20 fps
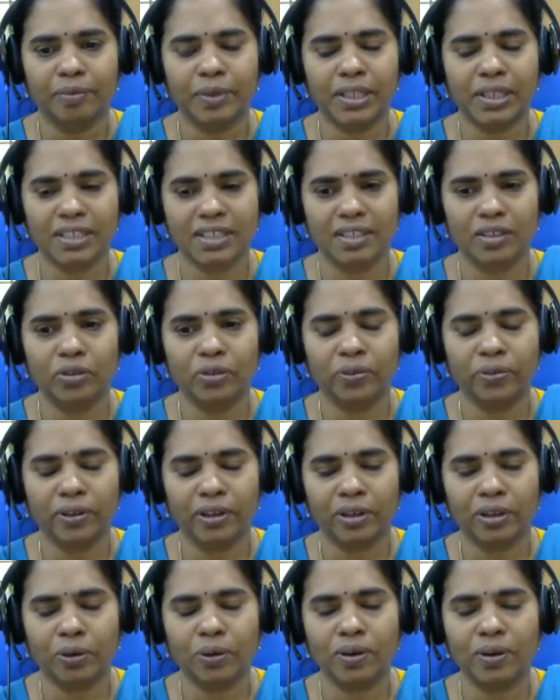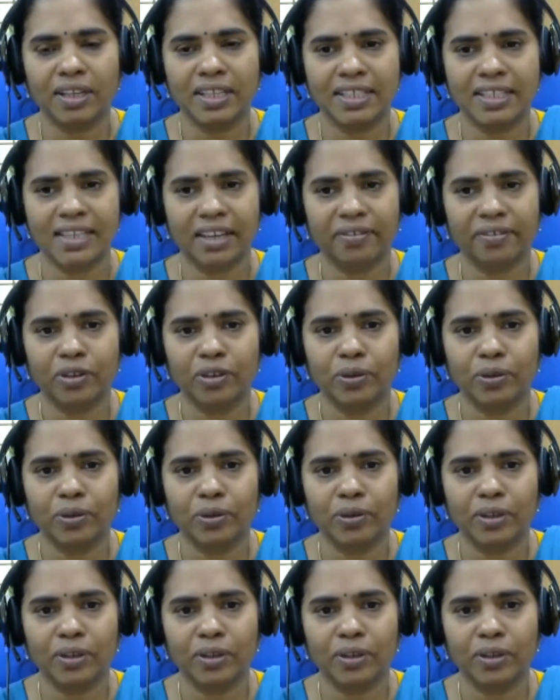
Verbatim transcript: because if your road is like few